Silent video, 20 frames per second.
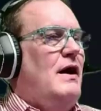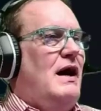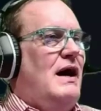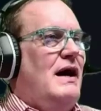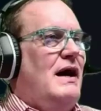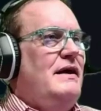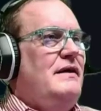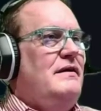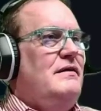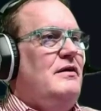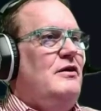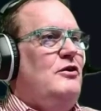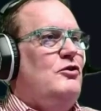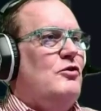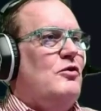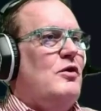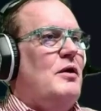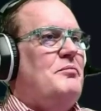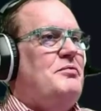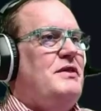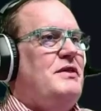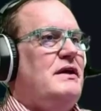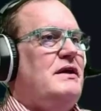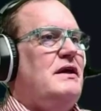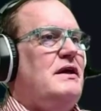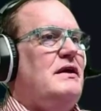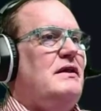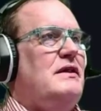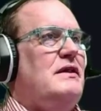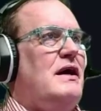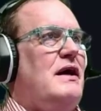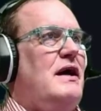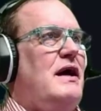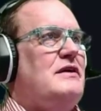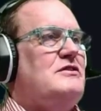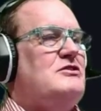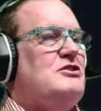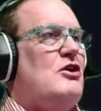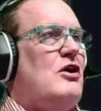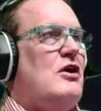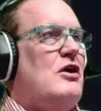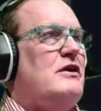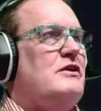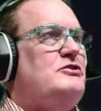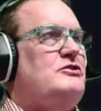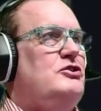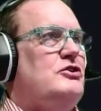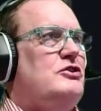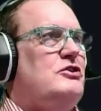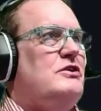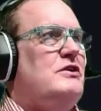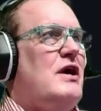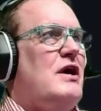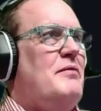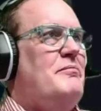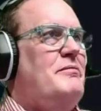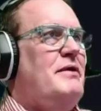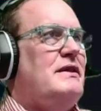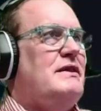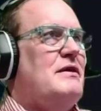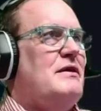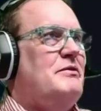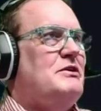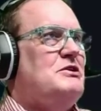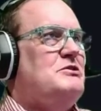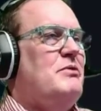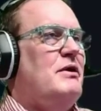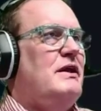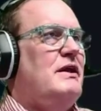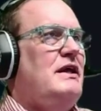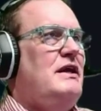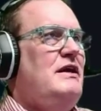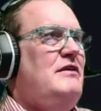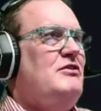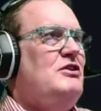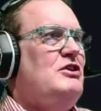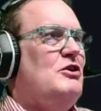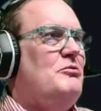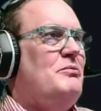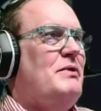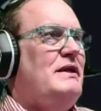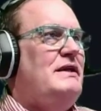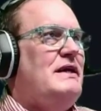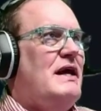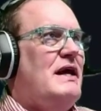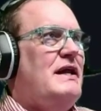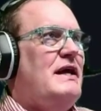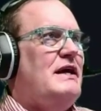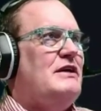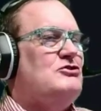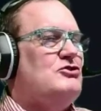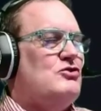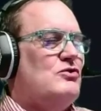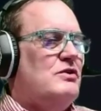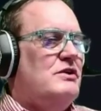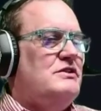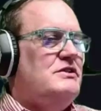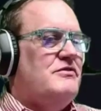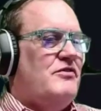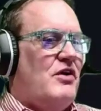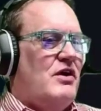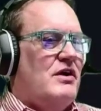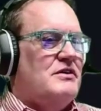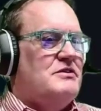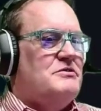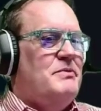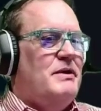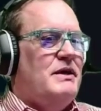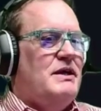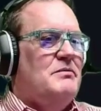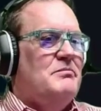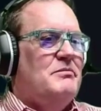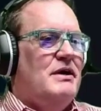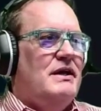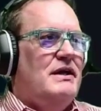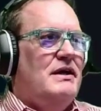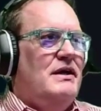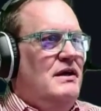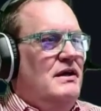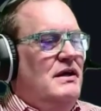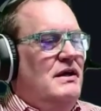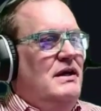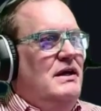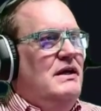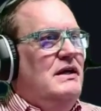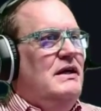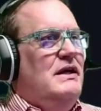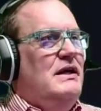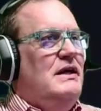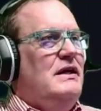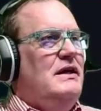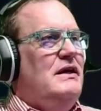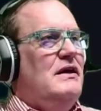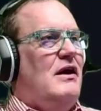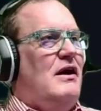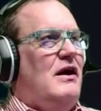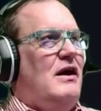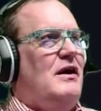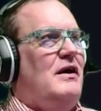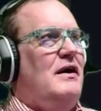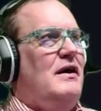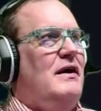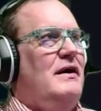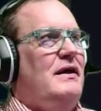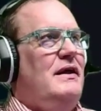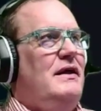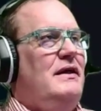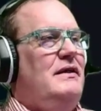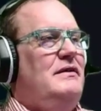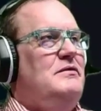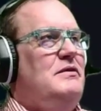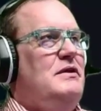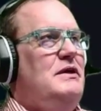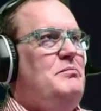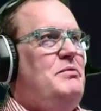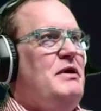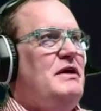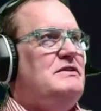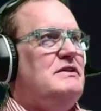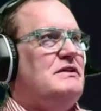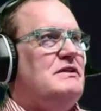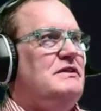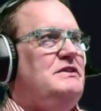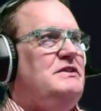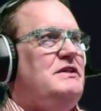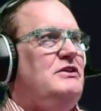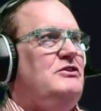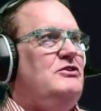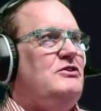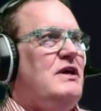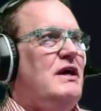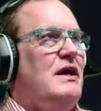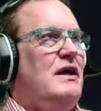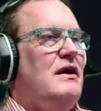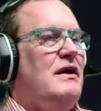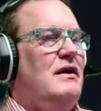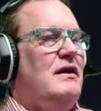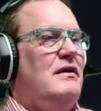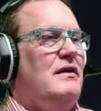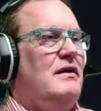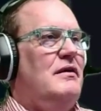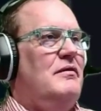I grew up thinking that as an artist, you could not make that much money. Even though my dad had stories of artists making money, he basically said you can't.